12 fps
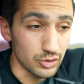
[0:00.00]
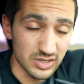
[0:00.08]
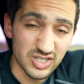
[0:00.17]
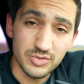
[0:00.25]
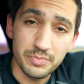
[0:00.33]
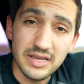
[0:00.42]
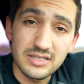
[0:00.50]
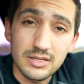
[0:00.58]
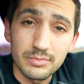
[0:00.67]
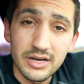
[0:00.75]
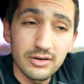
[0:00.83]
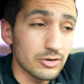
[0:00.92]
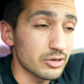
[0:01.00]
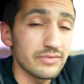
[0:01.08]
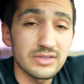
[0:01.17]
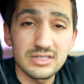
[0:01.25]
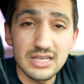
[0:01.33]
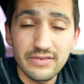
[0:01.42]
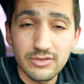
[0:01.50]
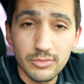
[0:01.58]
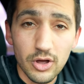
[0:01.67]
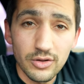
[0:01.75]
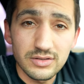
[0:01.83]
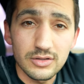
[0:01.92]
you can space them out, or even save them
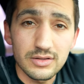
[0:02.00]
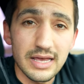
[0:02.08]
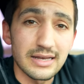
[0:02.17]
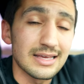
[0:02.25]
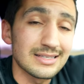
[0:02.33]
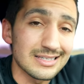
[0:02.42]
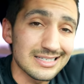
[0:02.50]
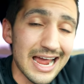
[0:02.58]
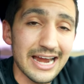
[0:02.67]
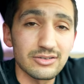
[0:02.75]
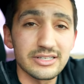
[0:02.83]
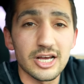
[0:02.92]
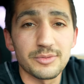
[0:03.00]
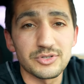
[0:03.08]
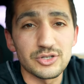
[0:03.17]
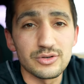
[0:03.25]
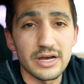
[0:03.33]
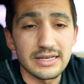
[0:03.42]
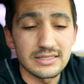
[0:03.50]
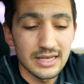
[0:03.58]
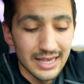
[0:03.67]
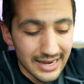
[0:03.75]
all till the end. It's entirely up to you guys.